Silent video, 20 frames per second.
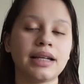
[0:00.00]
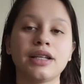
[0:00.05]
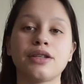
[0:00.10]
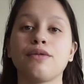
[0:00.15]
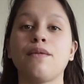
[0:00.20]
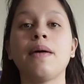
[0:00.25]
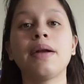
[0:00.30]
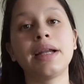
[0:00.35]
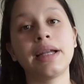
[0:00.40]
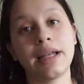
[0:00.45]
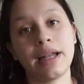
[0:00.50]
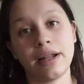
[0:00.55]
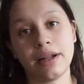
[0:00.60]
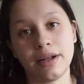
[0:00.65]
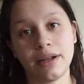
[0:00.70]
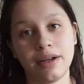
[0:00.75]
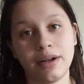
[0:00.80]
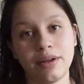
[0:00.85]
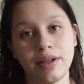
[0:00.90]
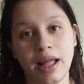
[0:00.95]
wanted
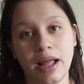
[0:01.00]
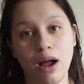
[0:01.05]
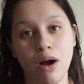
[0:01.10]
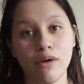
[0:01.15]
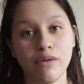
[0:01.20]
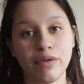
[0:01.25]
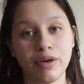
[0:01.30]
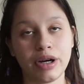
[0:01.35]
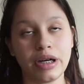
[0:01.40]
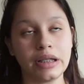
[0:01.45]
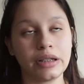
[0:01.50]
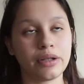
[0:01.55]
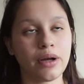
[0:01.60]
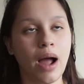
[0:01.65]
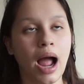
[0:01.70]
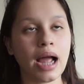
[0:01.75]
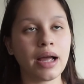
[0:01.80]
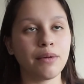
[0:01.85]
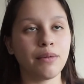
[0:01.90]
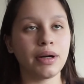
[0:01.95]
it, like, over. So
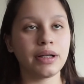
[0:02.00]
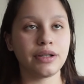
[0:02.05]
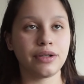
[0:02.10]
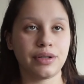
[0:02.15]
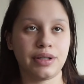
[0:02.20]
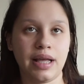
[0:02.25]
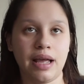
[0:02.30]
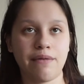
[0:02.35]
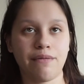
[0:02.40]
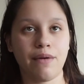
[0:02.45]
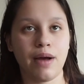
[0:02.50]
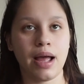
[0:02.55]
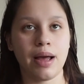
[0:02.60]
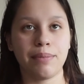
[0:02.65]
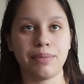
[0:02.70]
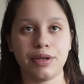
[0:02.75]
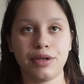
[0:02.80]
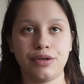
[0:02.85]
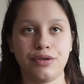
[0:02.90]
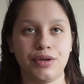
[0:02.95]
I went to Safeway
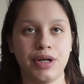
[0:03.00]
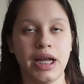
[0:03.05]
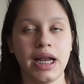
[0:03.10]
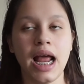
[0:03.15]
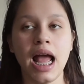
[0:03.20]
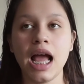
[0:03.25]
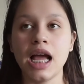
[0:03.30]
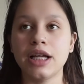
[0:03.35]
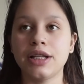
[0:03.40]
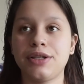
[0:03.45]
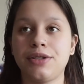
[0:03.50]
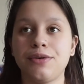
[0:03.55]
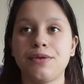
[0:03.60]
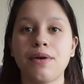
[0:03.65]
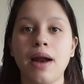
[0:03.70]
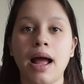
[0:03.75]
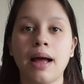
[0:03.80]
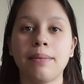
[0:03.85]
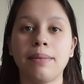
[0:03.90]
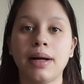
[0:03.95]
up the street to
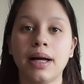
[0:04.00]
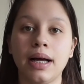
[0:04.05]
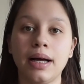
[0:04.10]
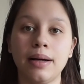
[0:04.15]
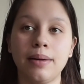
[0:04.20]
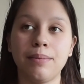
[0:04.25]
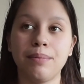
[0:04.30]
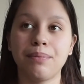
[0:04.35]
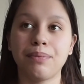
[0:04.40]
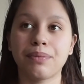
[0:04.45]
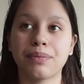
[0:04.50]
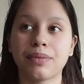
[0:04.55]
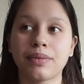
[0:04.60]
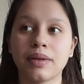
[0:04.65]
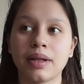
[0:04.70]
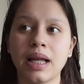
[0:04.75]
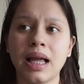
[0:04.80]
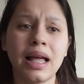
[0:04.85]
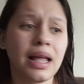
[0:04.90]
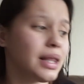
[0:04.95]
grab
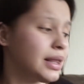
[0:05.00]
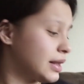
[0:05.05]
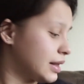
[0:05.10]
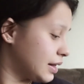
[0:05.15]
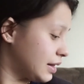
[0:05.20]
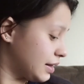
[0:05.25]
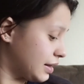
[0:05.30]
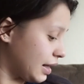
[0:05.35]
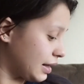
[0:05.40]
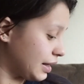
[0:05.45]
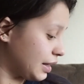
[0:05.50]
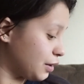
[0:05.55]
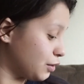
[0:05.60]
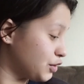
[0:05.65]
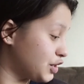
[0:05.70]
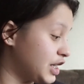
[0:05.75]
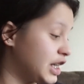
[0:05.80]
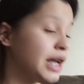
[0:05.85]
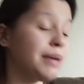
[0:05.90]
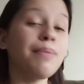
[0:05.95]
the little
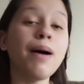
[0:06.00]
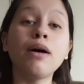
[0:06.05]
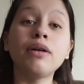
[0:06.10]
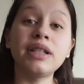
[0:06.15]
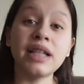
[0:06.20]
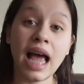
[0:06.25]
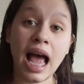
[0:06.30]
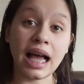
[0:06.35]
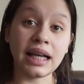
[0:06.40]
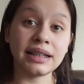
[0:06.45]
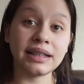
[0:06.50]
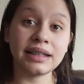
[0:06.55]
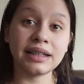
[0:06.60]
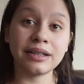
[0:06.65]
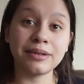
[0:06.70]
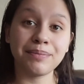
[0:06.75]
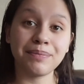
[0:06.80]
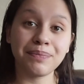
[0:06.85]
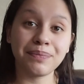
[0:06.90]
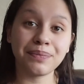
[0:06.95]
cheapo test.
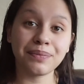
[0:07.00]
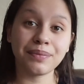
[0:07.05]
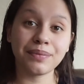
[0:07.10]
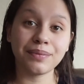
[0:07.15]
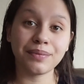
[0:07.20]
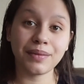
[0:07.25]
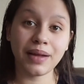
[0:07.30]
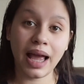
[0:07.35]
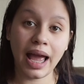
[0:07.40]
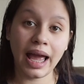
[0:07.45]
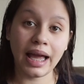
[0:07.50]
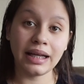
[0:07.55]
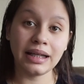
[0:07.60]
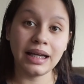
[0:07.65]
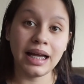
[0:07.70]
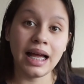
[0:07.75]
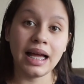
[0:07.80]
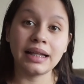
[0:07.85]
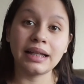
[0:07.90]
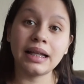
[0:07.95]
Okay,
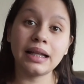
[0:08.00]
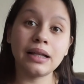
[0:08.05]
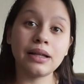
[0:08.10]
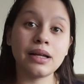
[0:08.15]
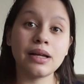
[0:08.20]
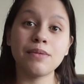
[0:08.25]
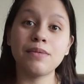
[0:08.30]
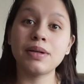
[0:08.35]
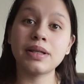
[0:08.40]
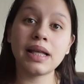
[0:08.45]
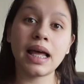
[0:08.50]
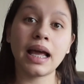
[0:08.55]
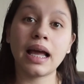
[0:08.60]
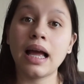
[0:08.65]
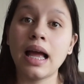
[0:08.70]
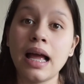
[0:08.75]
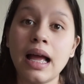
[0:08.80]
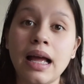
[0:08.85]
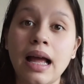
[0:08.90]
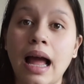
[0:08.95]
it was like,
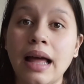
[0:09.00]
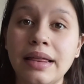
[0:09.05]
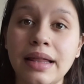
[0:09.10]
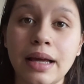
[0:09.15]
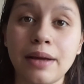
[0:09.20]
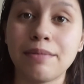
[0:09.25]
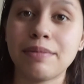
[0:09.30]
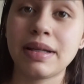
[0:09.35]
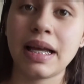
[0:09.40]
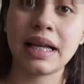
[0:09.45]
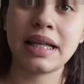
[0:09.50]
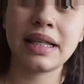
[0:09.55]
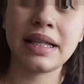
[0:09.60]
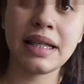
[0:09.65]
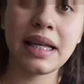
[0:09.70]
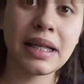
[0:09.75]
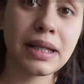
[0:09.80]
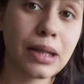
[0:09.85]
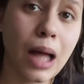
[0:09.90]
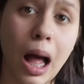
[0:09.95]
I think it was like
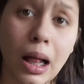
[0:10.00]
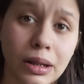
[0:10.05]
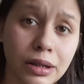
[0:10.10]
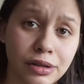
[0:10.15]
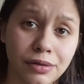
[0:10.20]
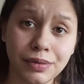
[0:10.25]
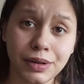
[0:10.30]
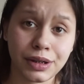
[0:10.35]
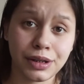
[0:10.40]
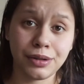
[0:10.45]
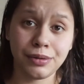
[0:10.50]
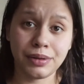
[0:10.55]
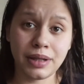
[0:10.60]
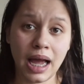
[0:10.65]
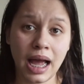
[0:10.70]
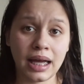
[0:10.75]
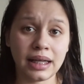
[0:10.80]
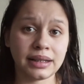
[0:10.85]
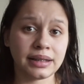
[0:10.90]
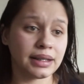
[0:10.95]
$6 for 2
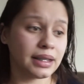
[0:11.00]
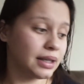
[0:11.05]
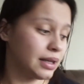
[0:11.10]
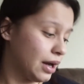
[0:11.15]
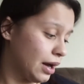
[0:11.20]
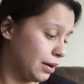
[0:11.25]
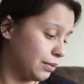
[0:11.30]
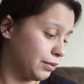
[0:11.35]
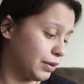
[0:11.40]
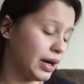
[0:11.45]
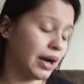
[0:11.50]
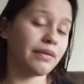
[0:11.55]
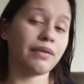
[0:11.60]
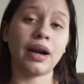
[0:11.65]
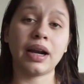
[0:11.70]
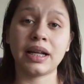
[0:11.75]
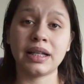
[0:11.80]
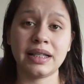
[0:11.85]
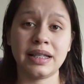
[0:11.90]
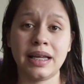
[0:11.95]
tests, whatever
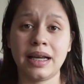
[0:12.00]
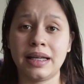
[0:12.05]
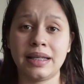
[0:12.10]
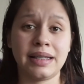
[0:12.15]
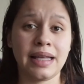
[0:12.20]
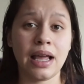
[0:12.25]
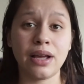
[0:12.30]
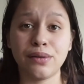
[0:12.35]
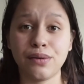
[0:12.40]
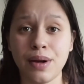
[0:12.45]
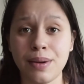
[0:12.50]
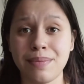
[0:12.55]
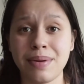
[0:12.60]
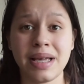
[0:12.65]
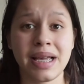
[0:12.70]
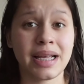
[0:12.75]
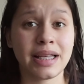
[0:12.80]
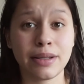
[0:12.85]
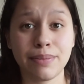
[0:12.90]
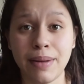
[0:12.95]
I could see, because Safeway
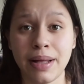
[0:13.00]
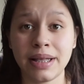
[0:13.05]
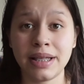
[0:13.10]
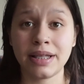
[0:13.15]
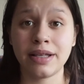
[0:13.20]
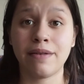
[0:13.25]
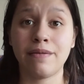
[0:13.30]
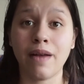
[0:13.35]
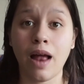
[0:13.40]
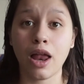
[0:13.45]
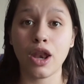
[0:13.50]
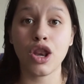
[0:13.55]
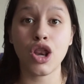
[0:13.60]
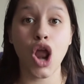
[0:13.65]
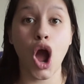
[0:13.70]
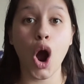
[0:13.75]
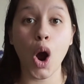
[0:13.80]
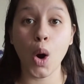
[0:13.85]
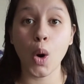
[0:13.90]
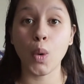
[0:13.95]
be expensive
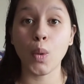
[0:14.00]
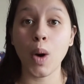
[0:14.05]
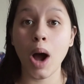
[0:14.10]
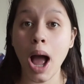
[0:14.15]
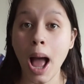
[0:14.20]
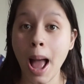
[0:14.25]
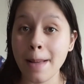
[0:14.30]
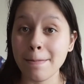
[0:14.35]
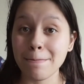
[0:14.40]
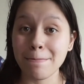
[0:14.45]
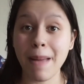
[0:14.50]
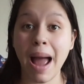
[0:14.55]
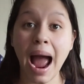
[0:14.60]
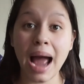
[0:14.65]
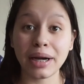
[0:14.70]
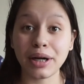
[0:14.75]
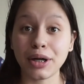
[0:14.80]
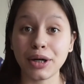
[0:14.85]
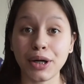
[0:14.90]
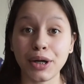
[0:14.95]
no
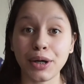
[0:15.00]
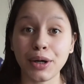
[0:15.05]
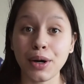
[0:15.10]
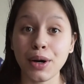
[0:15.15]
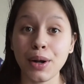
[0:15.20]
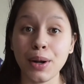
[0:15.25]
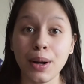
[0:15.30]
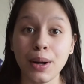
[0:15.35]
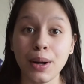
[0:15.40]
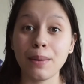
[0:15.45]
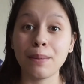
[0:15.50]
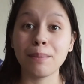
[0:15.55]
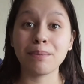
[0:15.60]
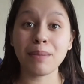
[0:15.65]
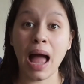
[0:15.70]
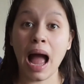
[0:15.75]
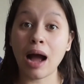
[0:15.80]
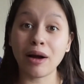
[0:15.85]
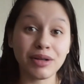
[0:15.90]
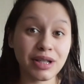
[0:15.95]
matter
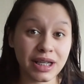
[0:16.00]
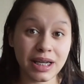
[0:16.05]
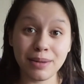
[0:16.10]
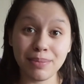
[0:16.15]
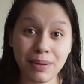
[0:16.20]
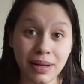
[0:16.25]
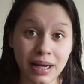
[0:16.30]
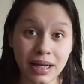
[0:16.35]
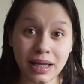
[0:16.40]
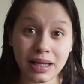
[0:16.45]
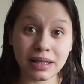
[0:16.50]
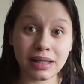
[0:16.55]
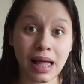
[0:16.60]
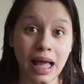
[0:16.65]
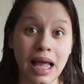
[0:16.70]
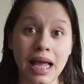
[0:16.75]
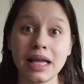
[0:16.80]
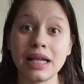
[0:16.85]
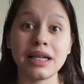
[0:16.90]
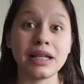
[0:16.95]
how cheap it is.
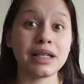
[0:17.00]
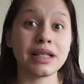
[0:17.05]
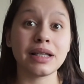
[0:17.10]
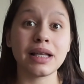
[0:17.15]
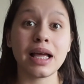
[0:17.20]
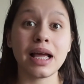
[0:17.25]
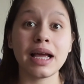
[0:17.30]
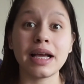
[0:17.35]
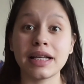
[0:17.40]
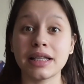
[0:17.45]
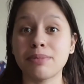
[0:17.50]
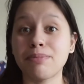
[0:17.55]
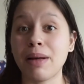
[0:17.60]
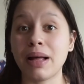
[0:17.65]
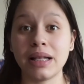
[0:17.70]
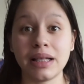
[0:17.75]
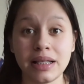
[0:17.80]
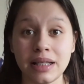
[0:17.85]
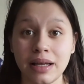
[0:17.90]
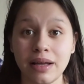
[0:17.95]
Like, it is
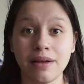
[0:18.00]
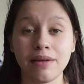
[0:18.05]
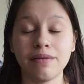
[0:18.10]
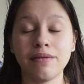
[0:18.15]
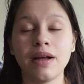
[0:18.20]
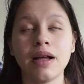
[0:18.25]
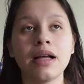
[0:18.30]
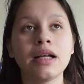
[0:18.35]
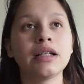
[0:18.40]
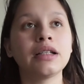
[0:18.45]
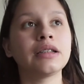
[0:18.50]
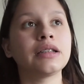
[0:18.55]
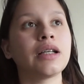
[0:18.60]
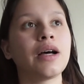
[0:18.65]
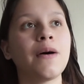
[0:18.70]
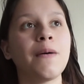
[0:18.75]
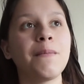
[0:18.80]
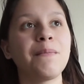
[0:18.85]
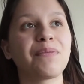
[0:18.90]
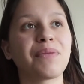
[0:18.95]
expensive.
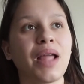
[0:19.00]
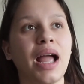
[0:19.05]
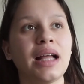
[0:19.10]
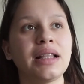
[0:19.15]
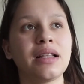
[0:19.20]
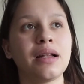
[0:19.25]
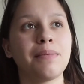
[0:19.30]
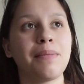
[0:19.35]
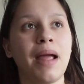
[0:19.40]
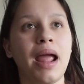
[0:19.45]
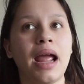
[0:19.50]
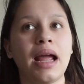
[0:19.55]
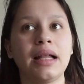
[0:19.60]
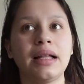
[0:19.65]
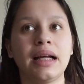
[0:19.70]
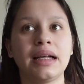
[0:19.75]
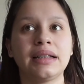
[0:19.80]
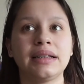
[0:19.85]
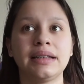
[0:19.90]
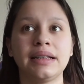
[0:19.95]
So I ended up paying
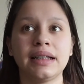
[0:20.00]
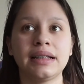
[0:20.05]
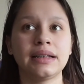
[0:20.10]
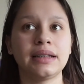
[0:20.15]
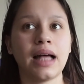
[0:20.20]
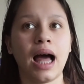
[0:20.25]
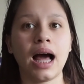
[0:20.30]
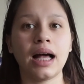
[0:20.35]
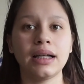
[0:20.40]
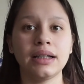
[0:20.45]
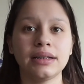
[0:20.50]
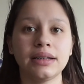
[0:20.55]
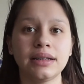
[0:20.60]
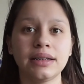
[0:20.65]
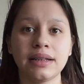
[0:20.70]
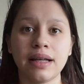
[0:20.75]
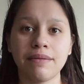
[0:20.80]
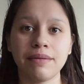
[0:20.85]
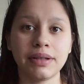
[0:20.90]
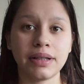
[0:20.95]
like $6,
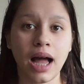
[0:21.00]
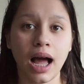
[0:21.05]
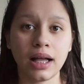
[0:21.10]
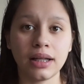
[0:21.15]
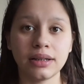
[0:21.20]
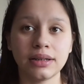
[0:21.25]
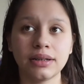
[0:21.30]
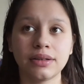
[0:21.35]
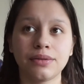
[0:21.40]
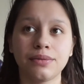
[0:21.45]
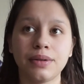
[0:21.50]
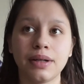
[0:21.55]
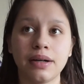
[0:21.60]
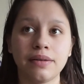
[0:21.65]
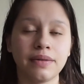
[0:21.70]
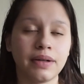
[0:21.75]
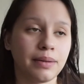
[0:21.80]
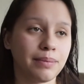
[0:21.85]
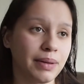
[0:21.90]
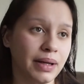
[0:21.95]
$7 or
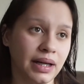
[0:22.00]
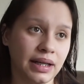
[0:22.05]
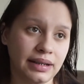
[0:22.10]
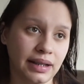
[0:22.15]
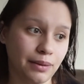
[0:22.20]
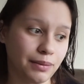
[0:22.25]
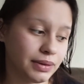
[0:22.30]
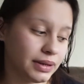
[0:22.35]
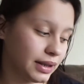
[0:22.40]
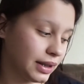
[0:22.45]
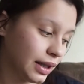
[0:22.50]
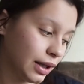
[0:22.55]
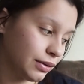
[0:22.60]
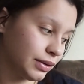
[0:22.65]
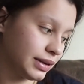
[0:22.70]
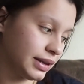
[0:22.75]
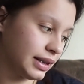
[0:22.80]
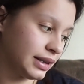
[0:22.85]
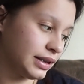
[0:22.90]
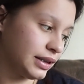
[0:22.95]
whatever because that was the
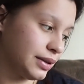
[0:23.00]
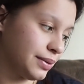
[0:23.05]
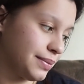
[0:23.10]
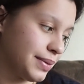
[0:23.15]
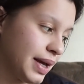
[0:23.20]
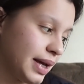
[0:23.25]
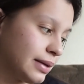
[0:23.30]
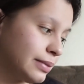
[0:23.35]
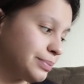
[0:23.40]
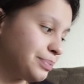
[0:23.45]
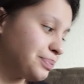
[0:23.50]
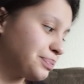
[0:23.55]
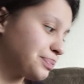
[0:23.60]
closest to me.